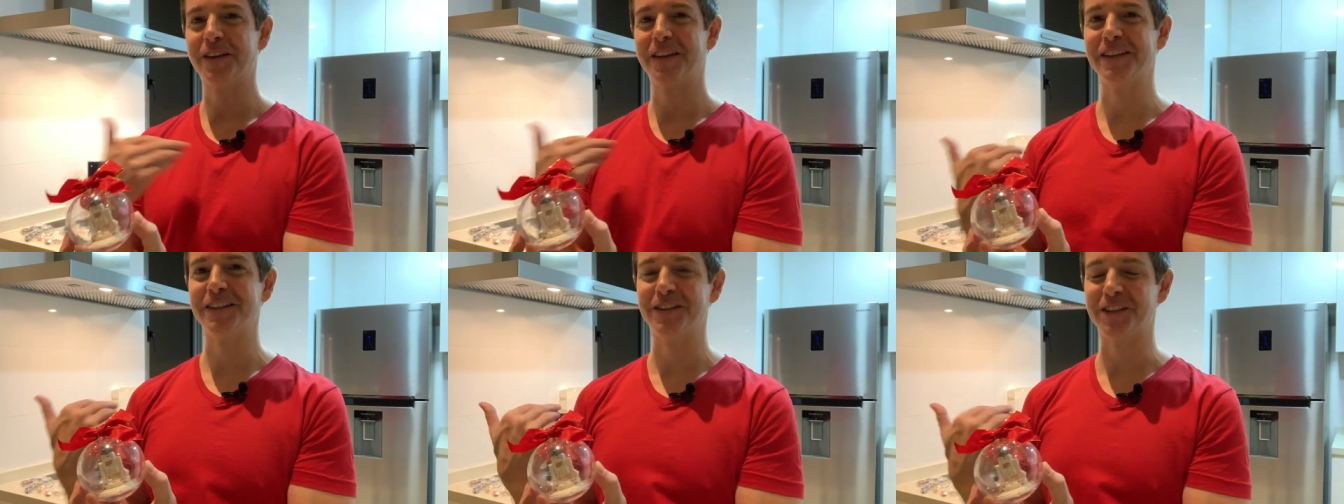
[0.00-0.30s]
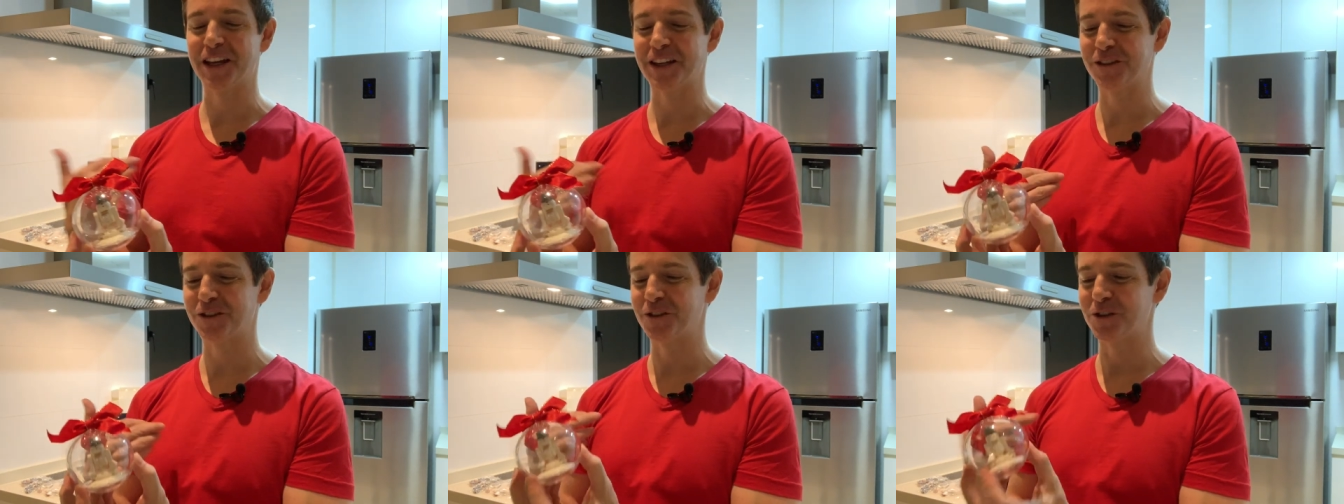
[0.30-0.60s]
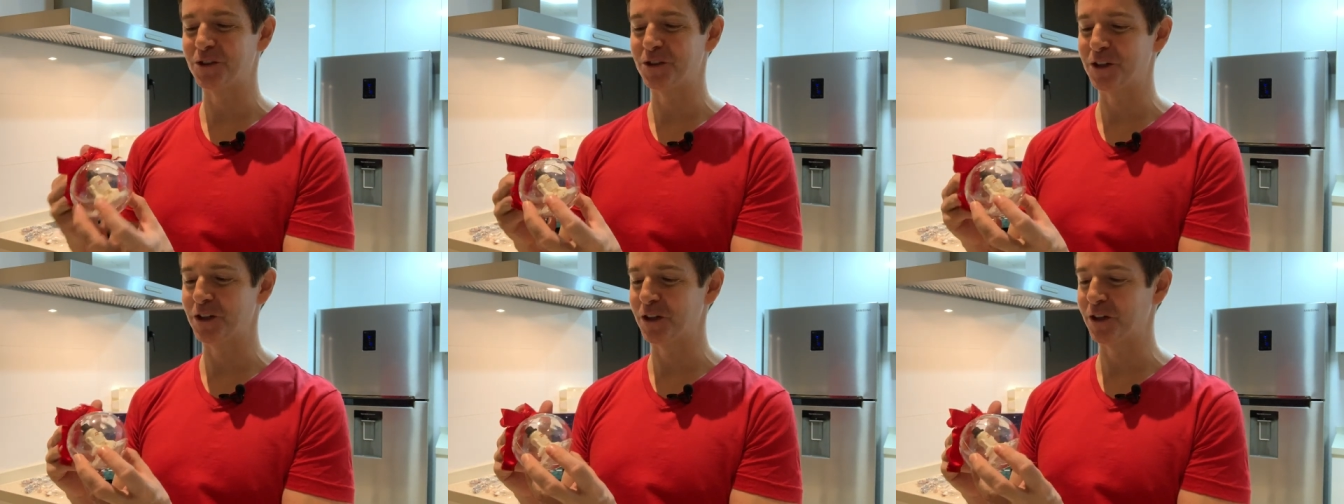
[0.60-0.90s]
the
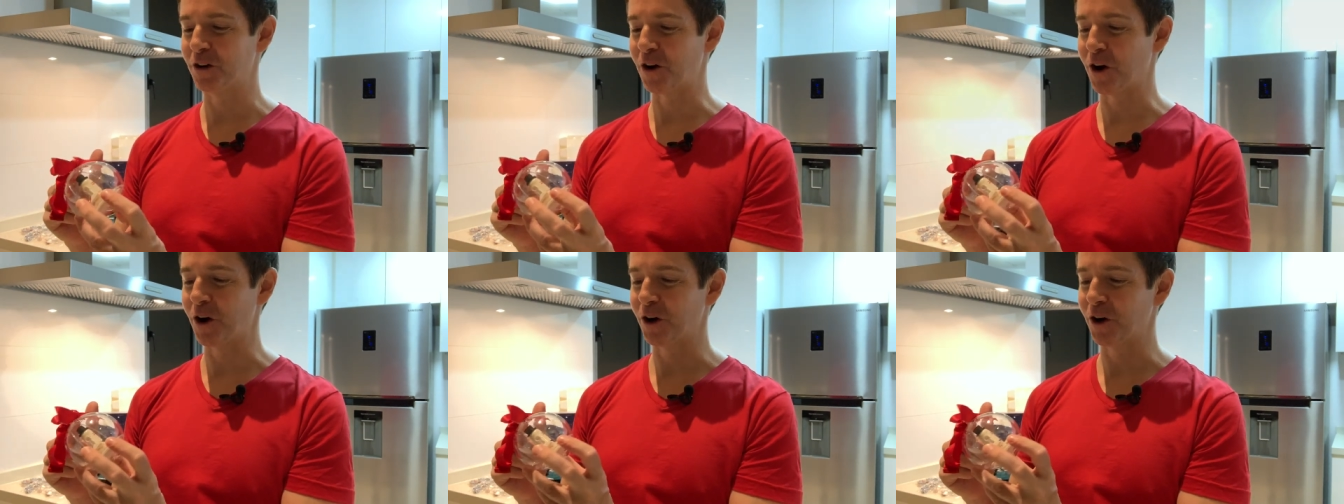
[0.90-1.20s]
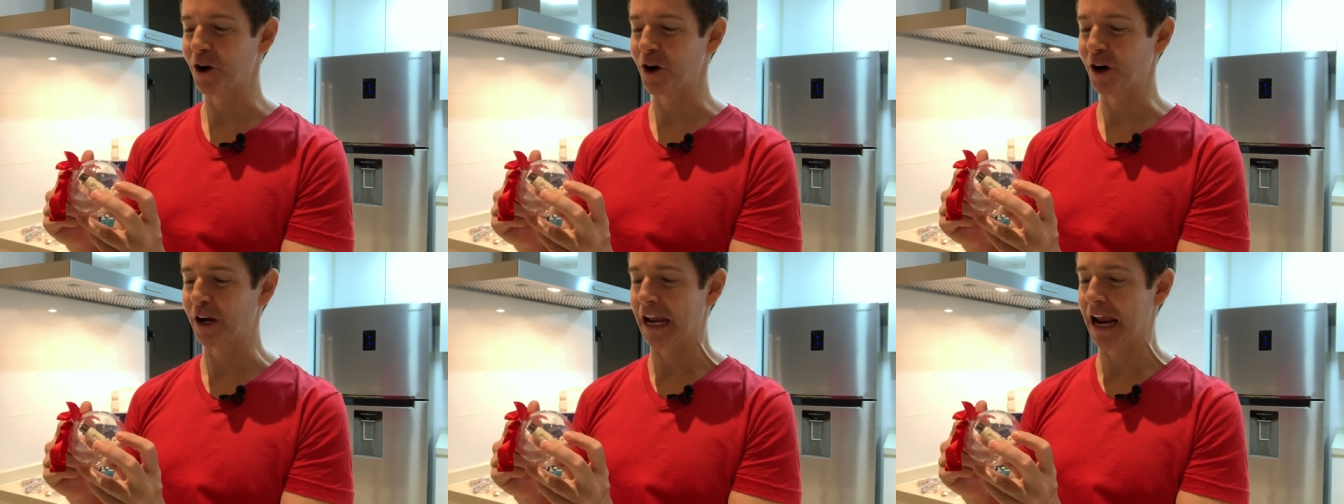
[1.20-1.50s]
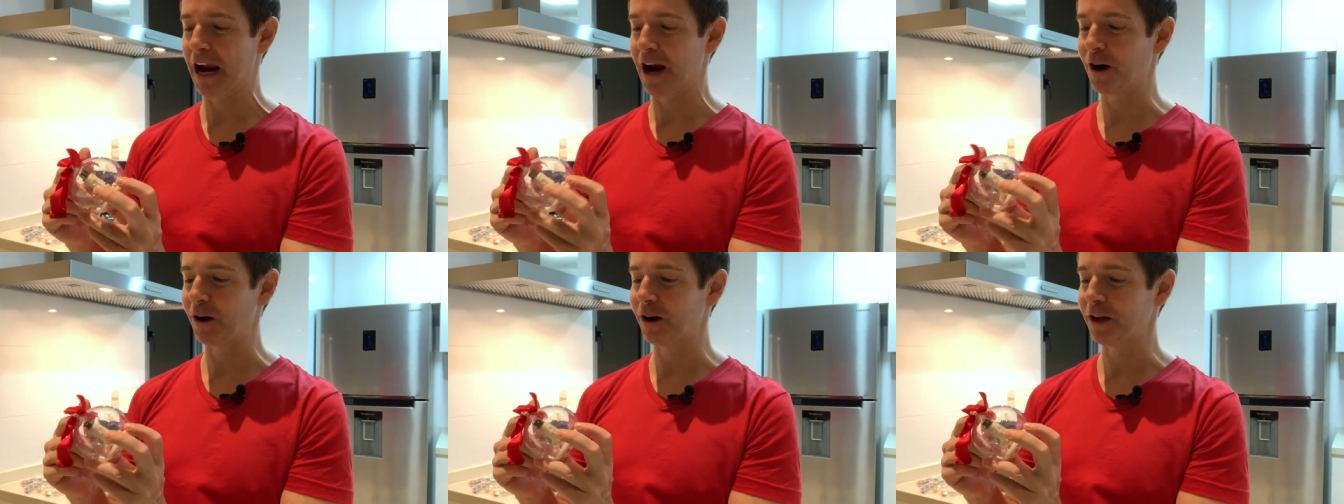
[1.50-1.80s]
sensors here are, are
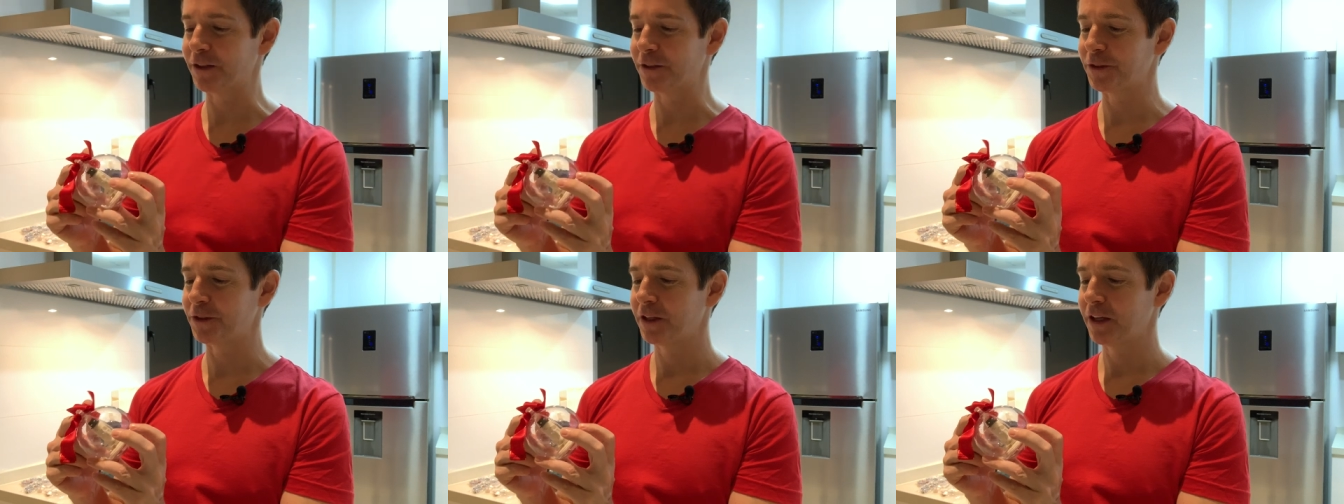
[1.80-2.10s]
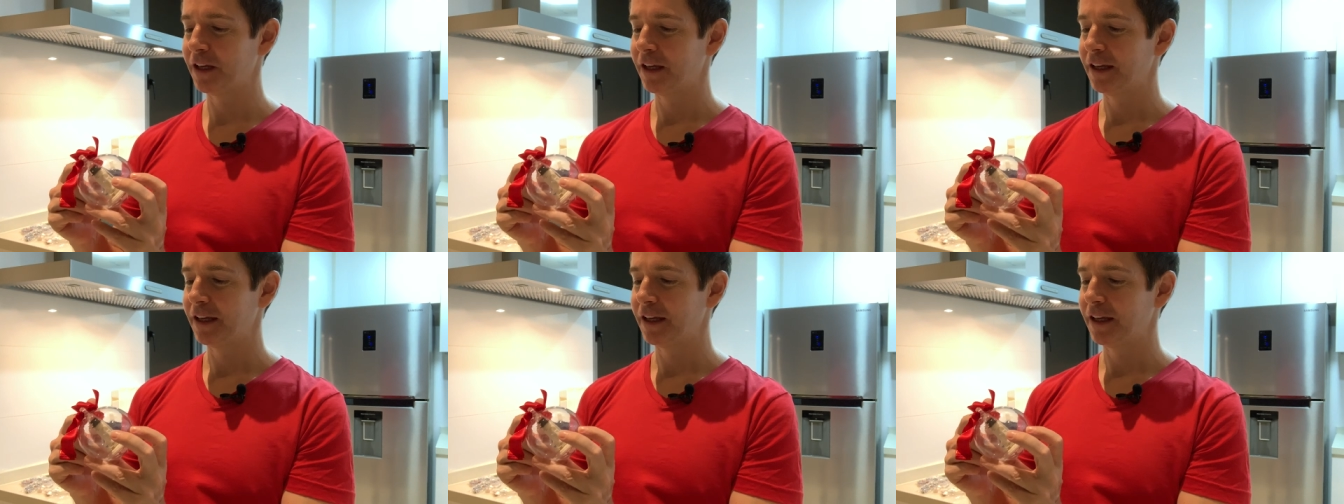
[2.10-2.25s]
carrots,